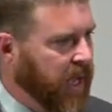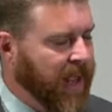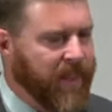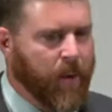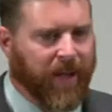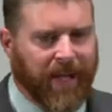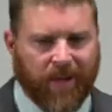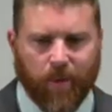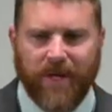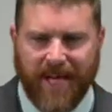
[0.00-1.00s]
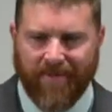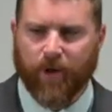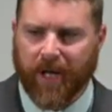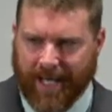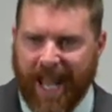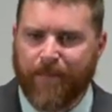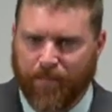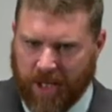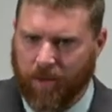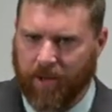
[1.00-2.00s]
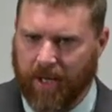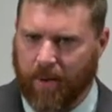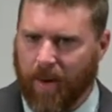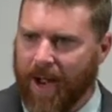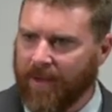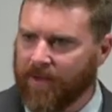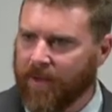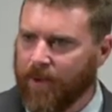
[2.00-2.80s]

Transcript: And then we need to endeavor to keep the unity, right?